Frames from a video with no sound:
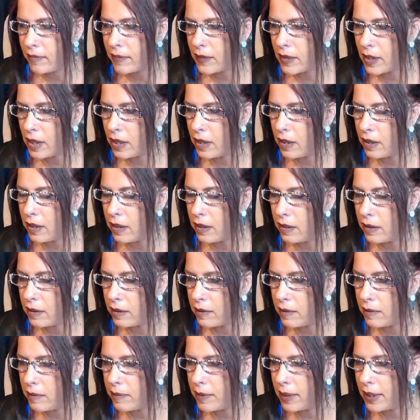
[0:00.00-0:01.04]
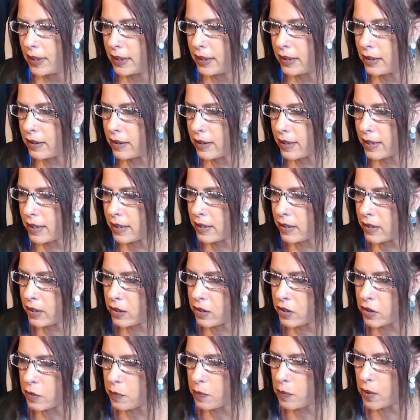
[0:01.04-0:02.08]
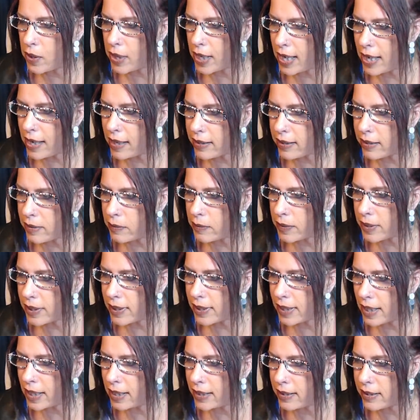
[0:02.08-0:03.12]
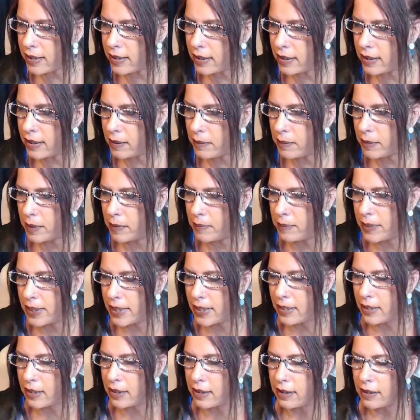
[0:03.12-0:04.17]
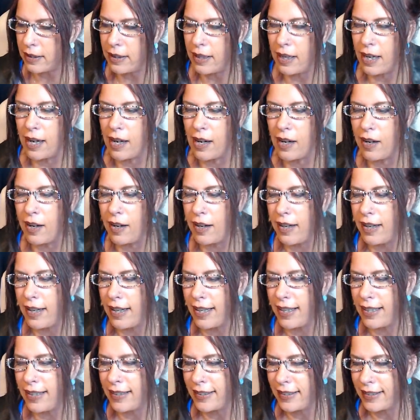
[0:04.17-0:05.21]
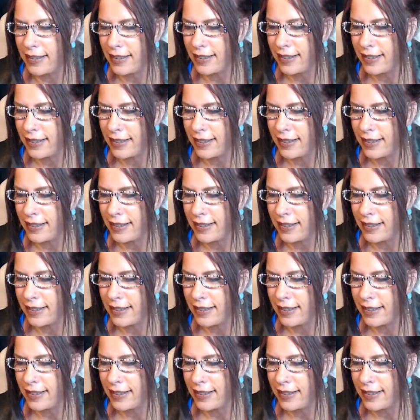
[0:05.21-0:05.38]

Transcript: Um, my little sister just bought a house in Wisconsin. I'm gonna miss her. Aw.